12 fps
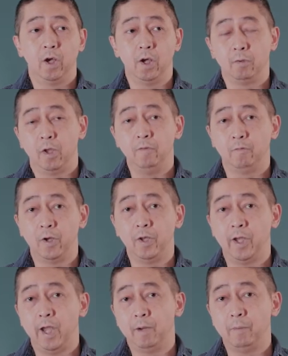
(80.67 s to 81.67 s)
uh, in front
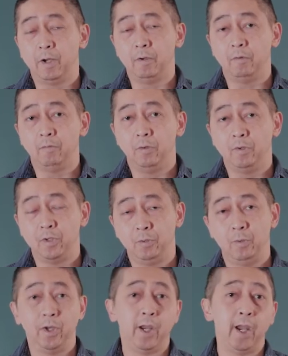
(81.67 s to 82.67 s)
of the camera, and we're using it with the